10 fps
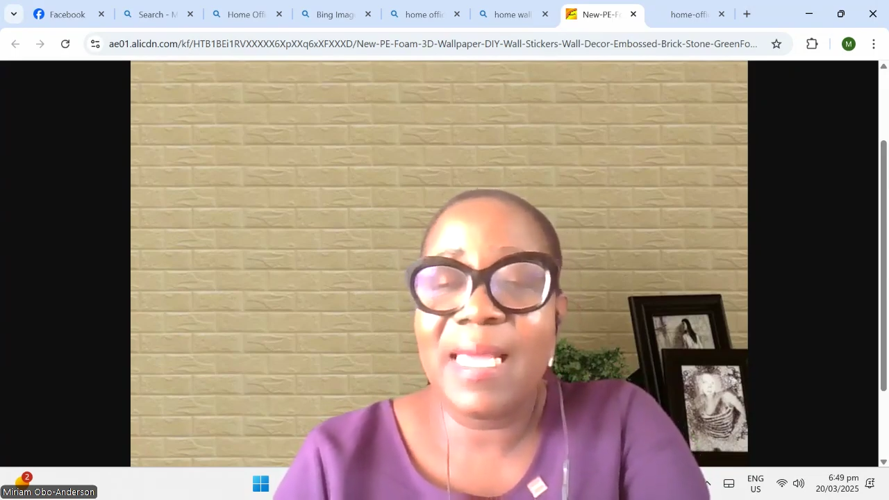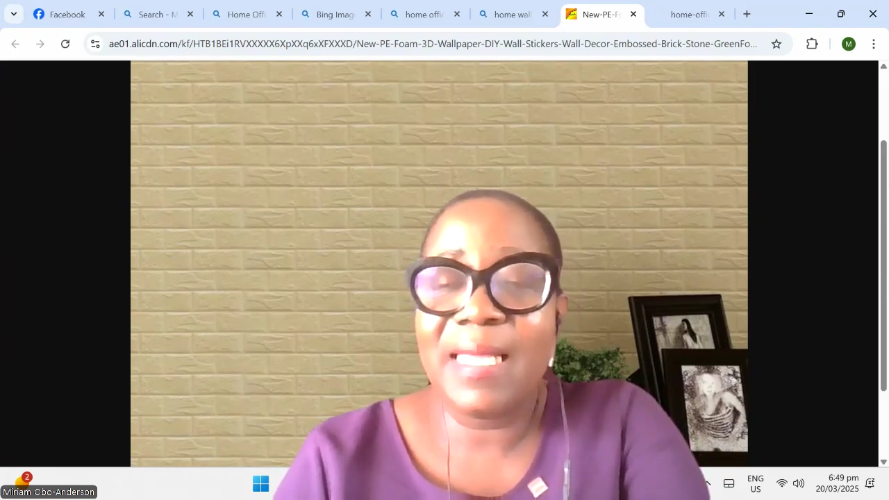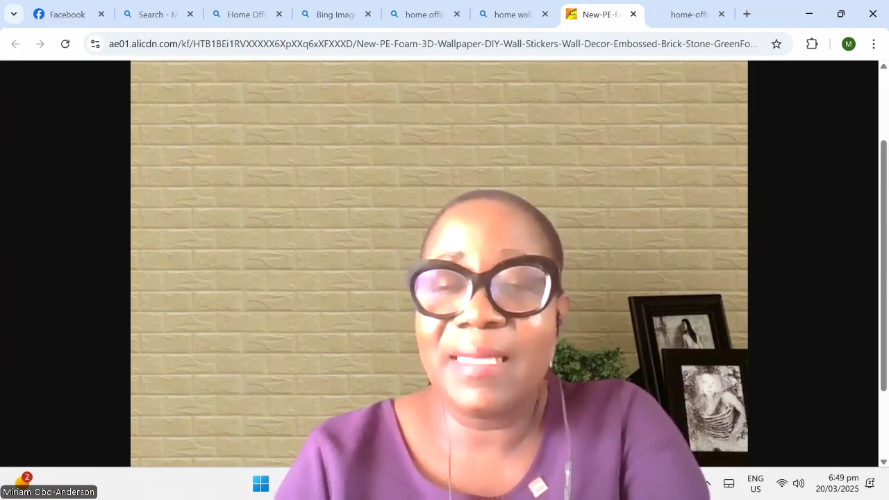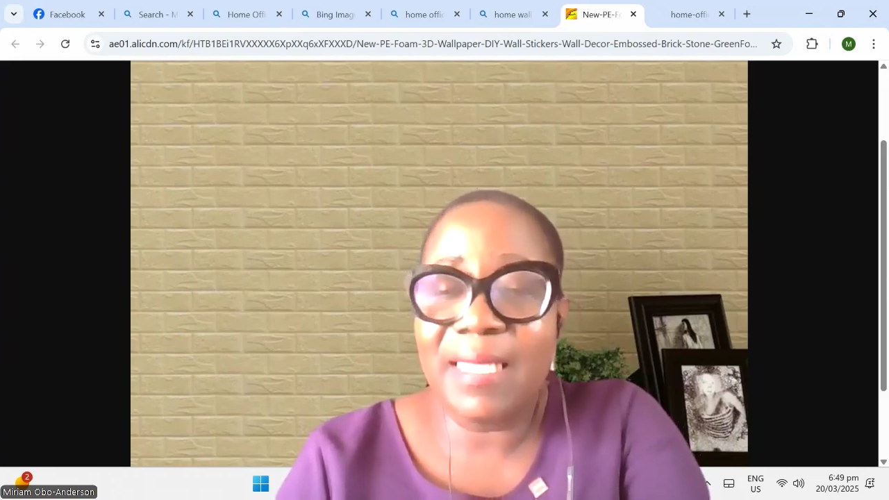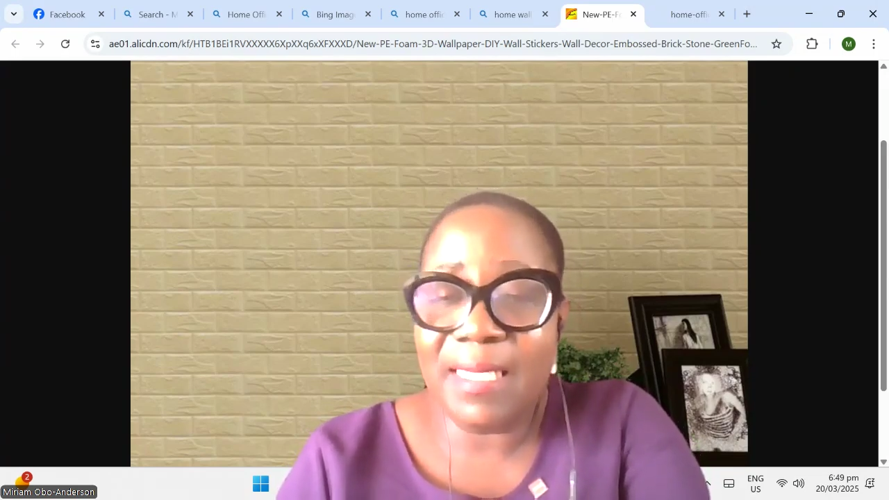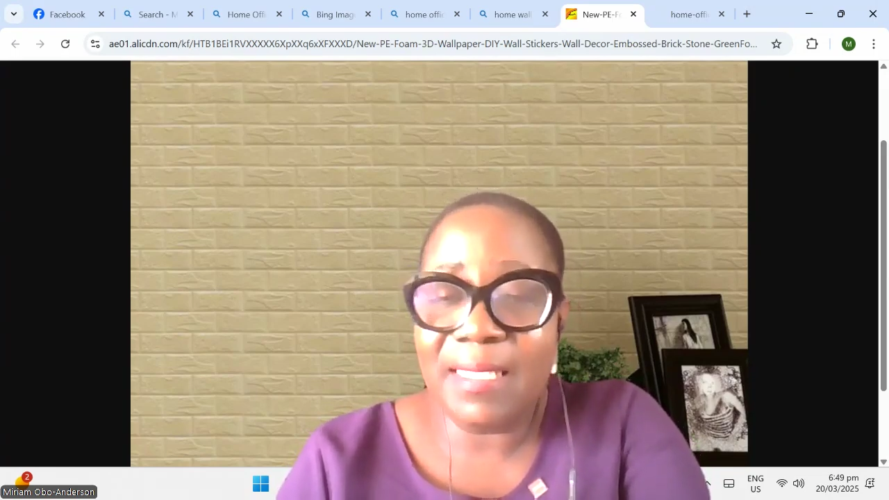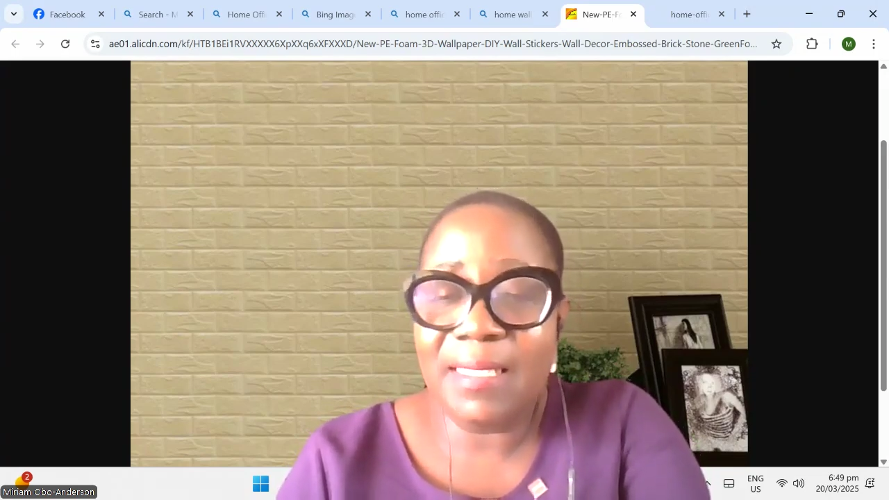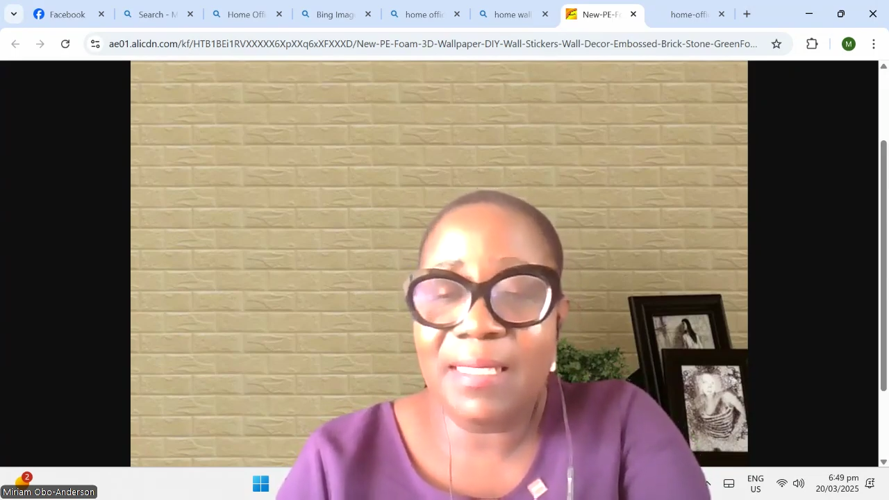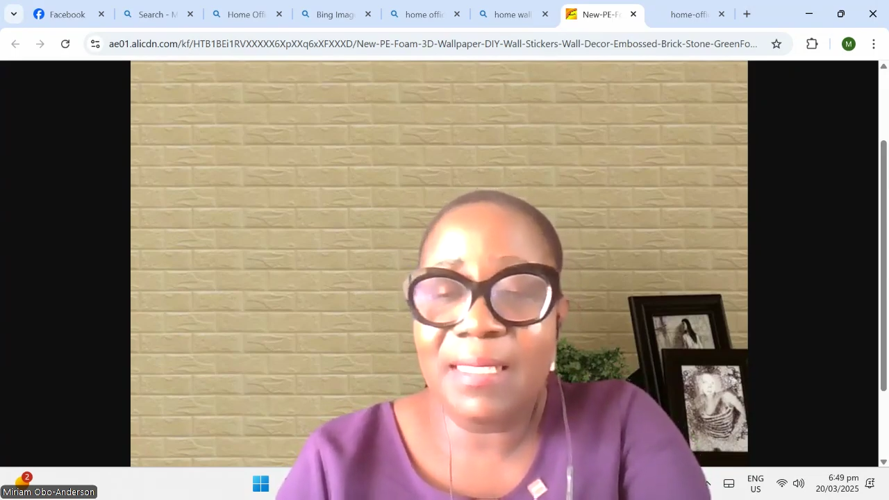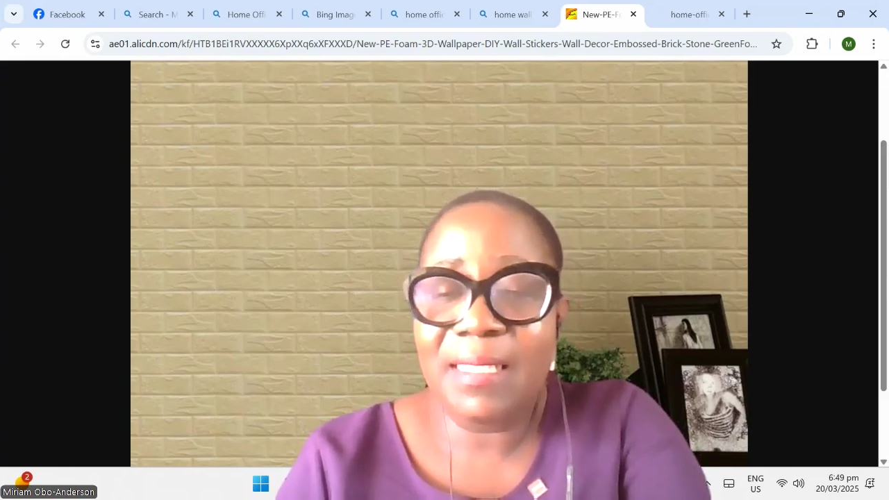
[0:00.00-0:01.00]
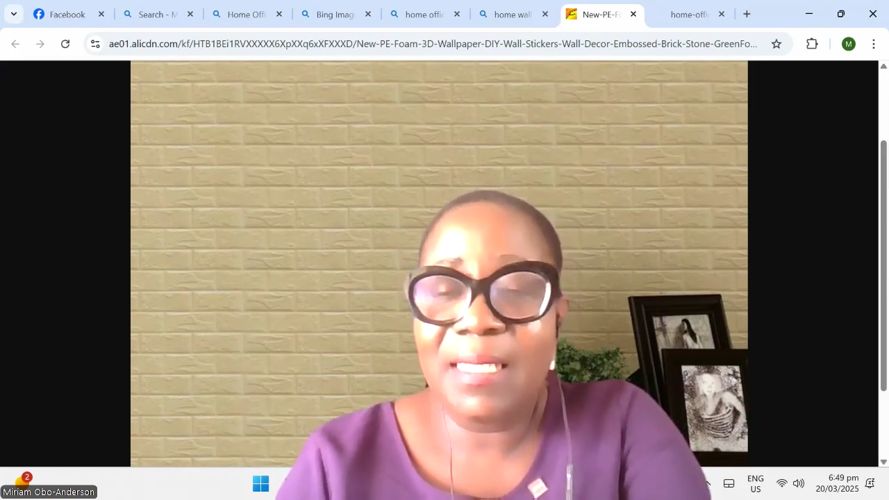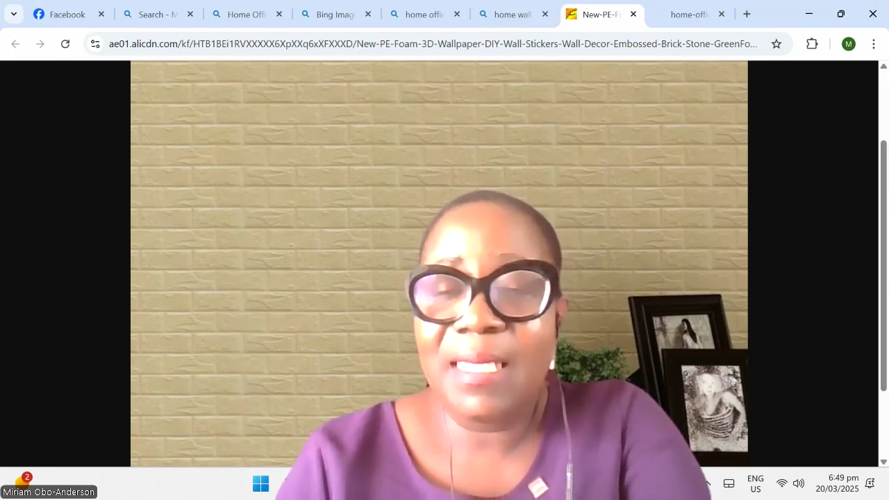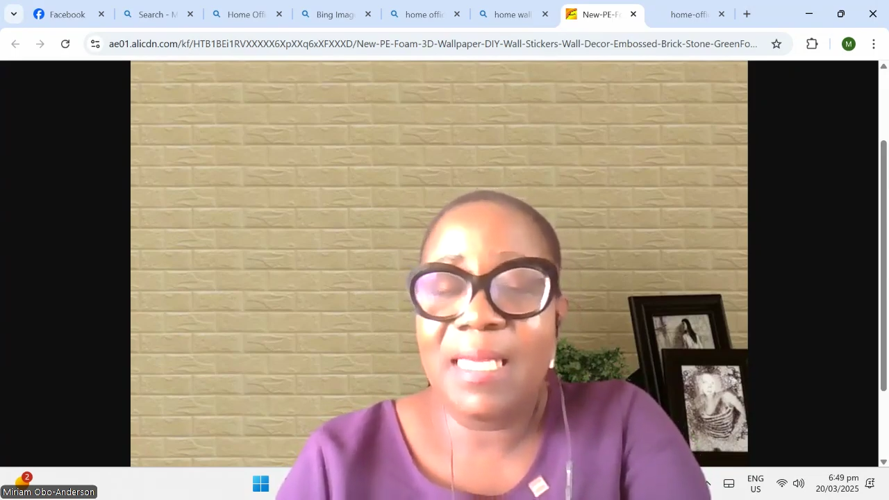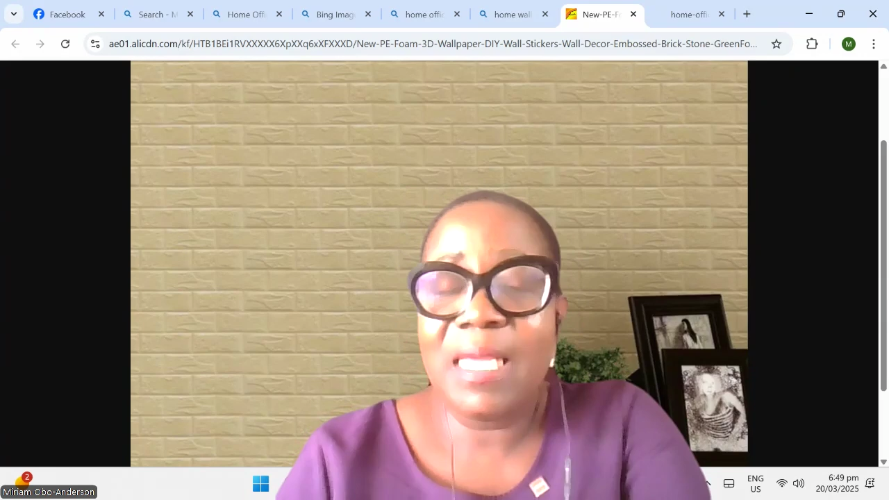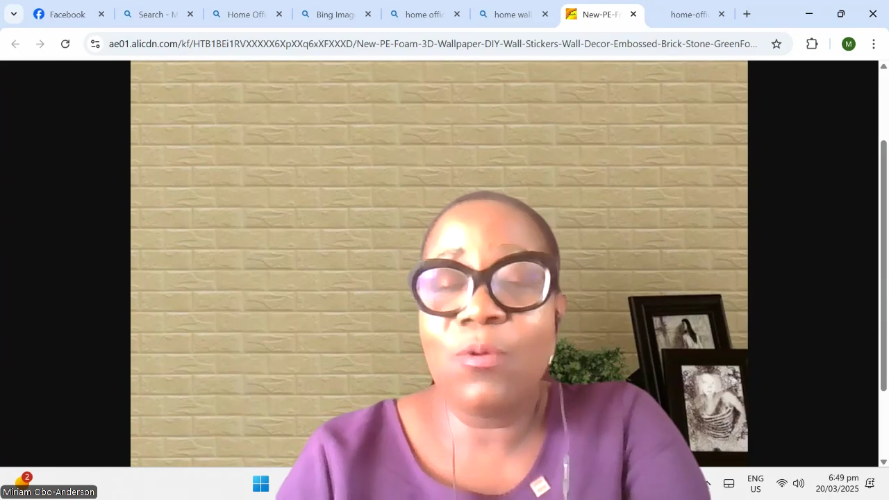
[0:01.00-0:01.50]
And then
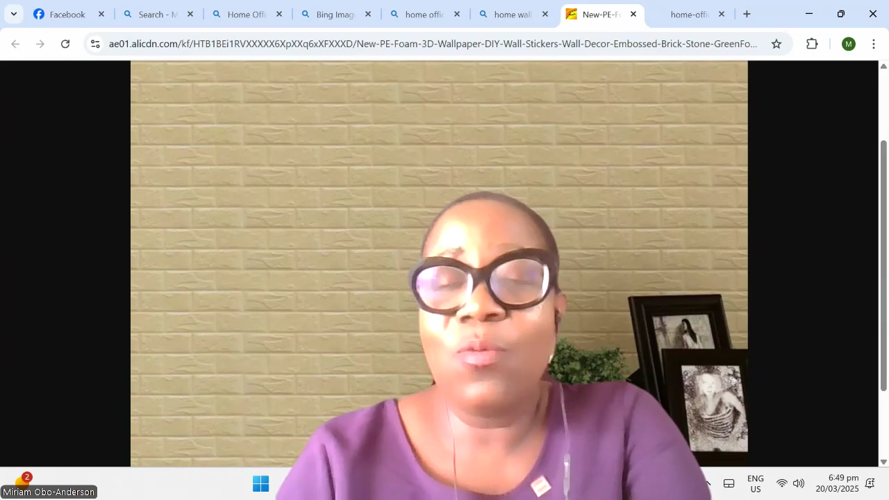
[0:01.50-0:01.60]
it